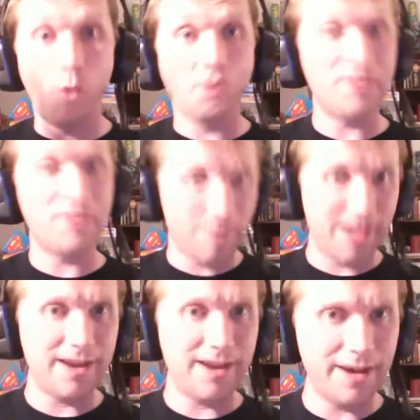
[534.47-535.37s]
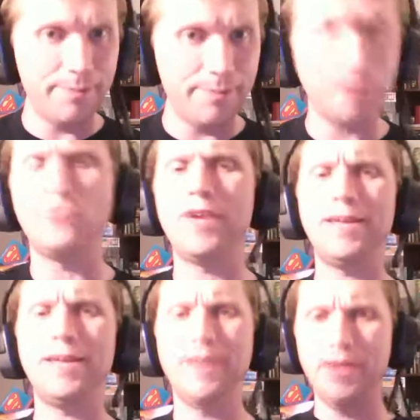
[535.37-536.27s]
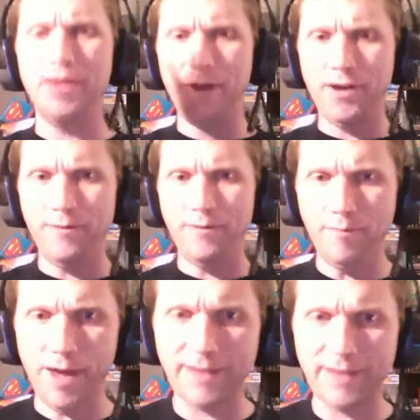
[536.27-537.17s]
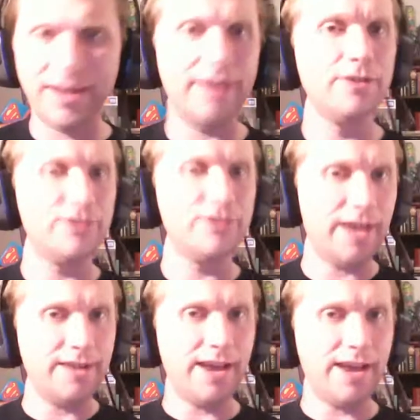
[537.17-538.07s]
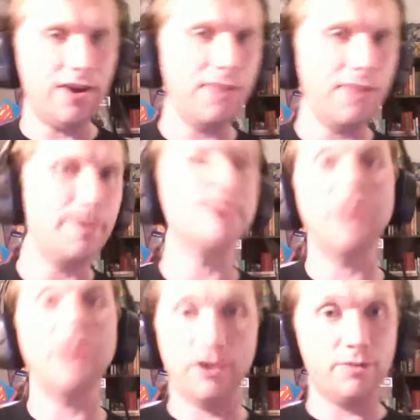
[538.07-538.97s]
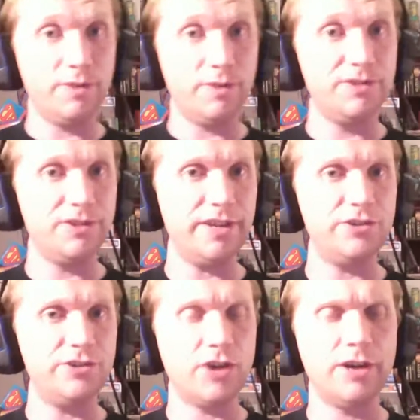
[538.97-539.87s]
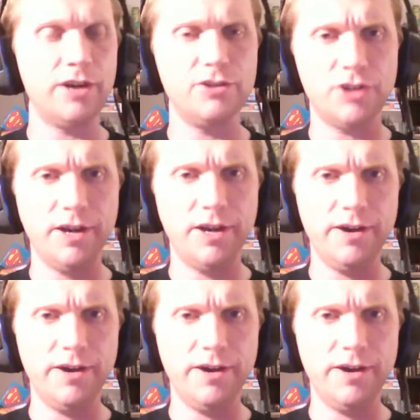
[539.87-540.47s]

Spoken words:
than made up between my titles and Eric, because Eric was in charge of,